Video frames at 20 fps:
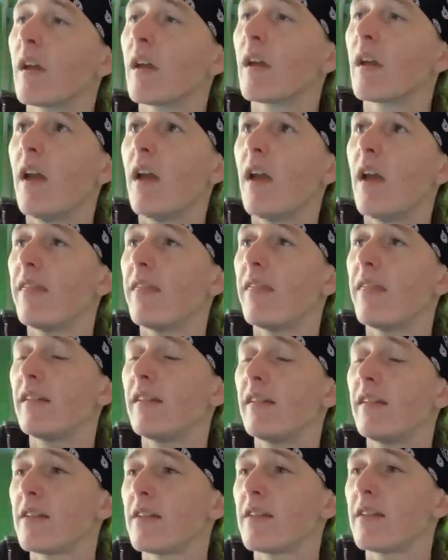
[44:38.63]
Yeah, that
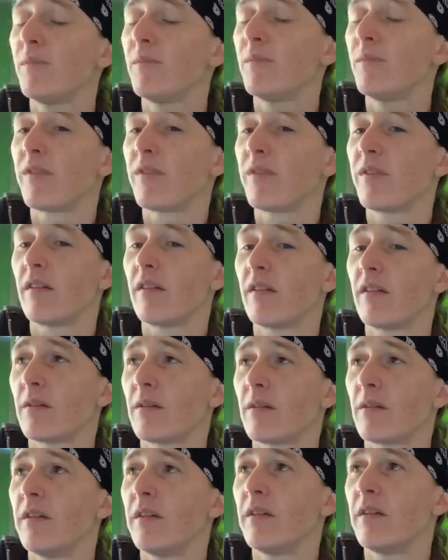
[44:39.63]
doesn't help me without
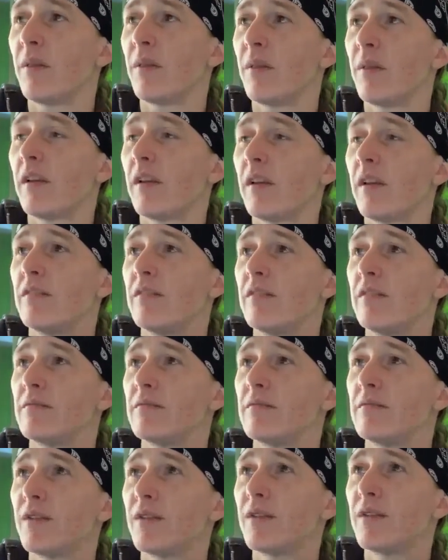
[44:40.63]
something to plug it into.
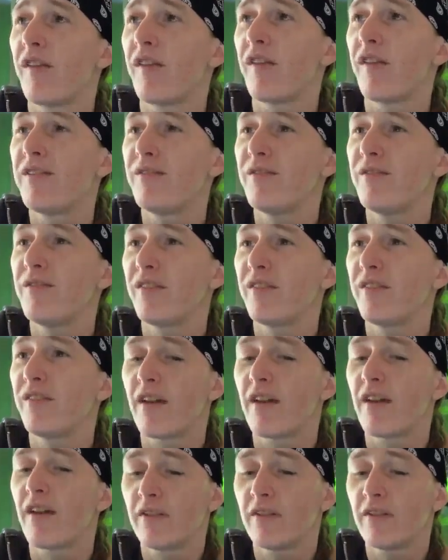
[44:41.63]
So thank you for the
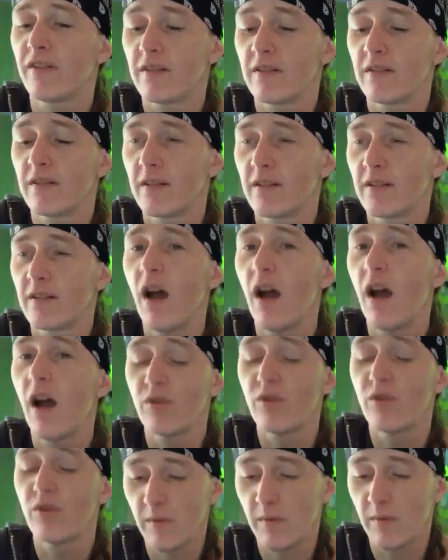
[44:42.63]
effort. Oh,
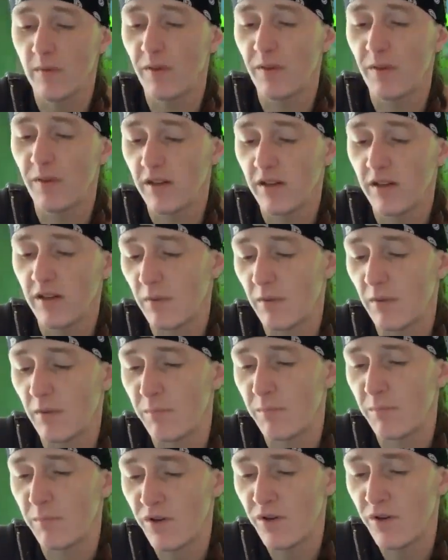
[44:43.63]
you want me to plug it into my
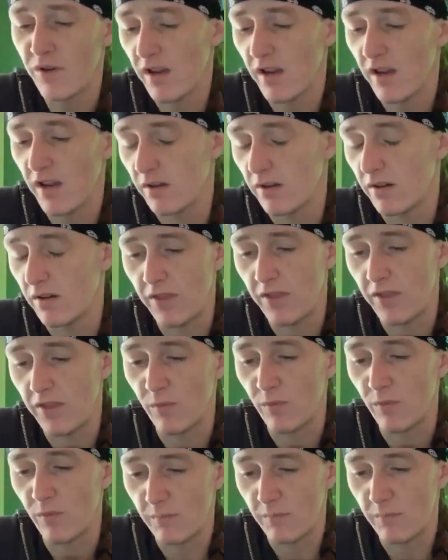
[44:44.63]
computer? I don't know if
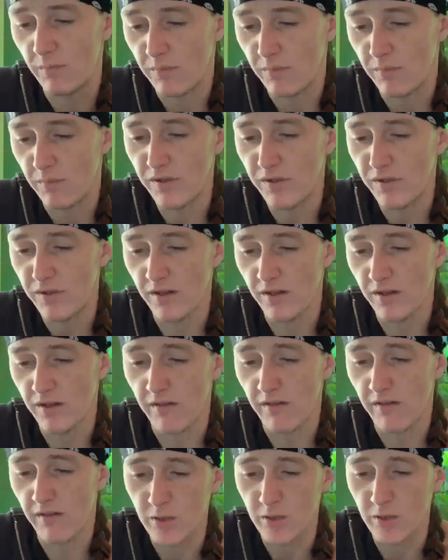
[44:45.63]
that'll work. My computer doesn't
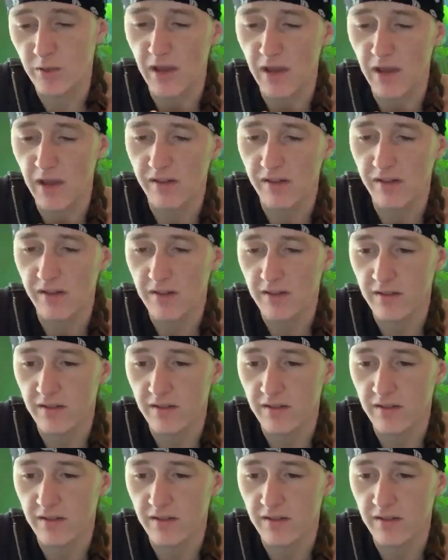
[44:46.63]
have that much battery either.